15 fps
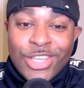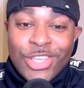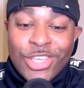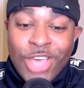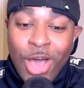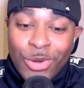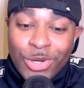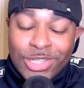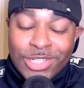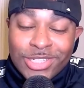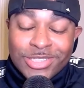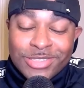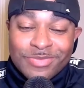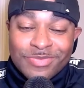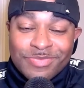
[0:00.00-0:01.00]
Yodela.
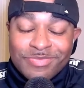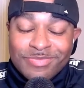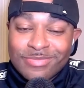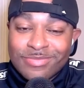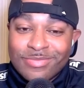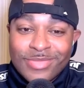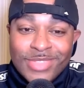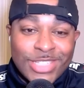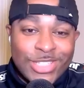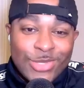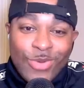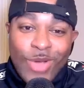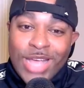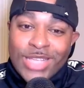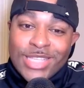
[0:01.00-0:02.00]
This is
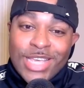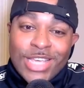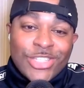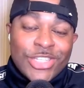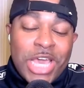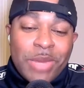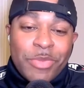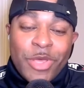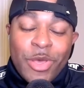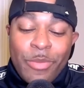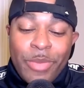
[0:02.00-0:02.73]
why I say she got to be on